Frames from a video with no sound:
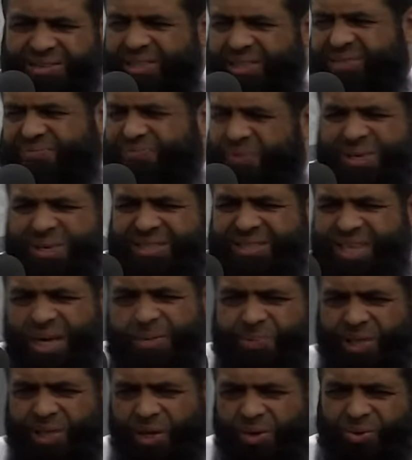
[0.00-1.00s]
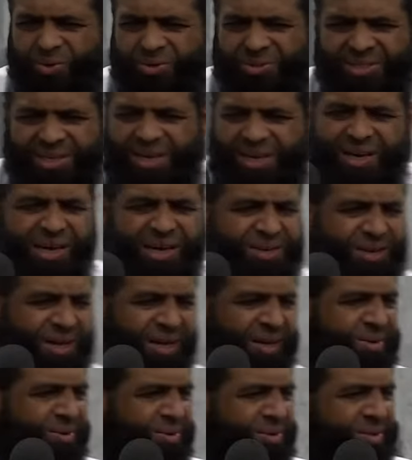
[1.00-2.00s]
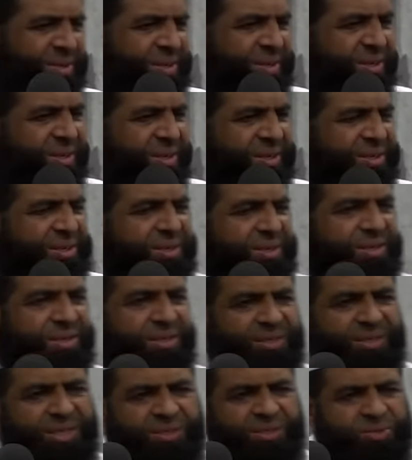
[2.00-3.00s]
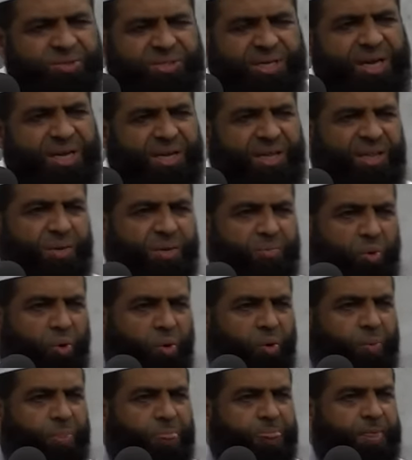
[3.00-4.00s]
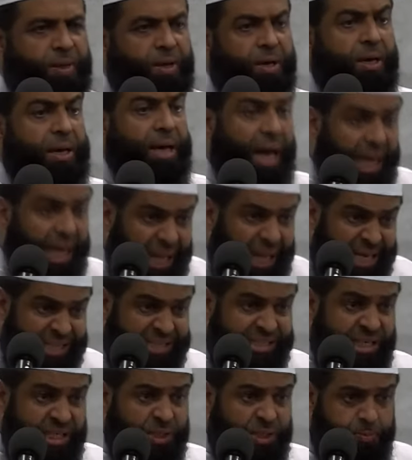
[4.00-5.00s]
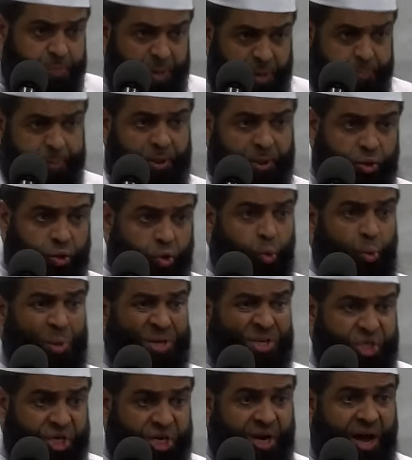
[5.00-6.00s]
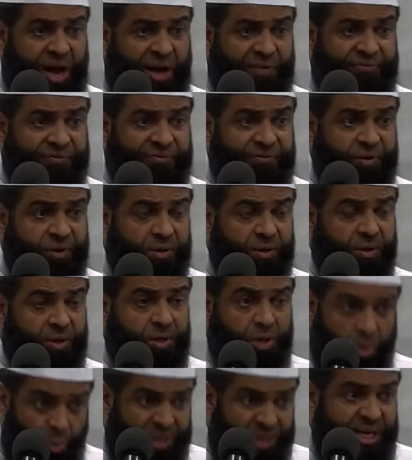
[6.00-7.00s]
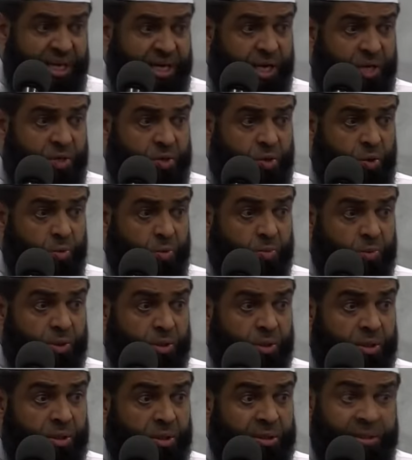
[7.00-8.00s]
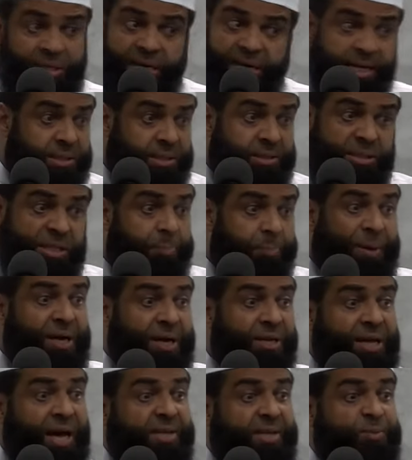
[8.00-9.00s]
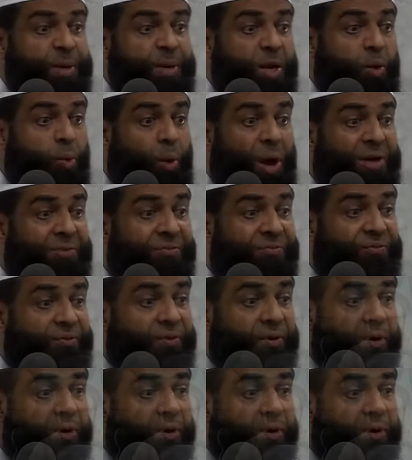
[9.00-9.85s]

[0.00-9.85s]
For me, it's absolute. I don't need to say anything more. Allah says people through witchcraft, you know what they can do? They can separate a husband and wife.